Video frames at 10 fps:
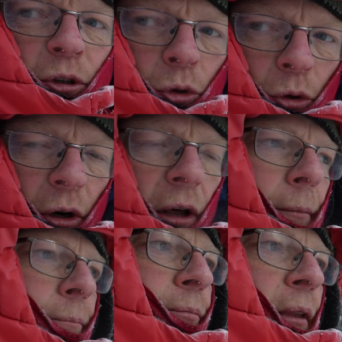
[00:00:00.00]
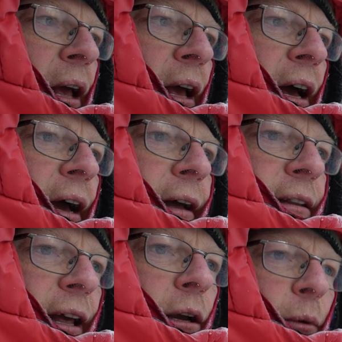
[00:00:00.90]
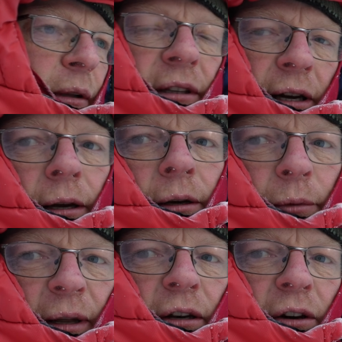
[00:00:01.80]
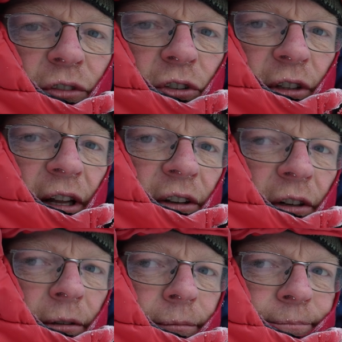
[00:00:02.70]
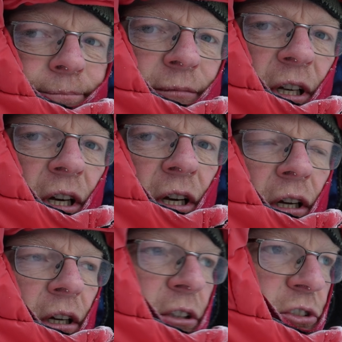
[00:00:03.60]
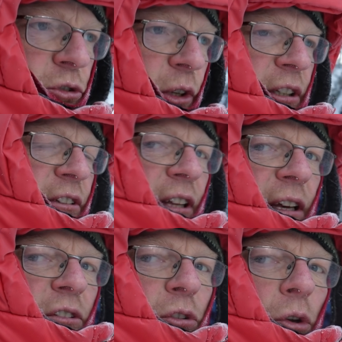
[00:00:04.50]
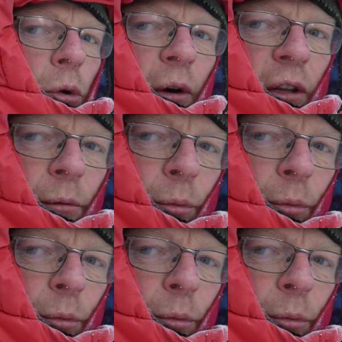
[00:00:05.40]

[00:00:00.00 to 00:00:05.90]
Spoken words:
cool and take one after another. Stress takes you nowhere in the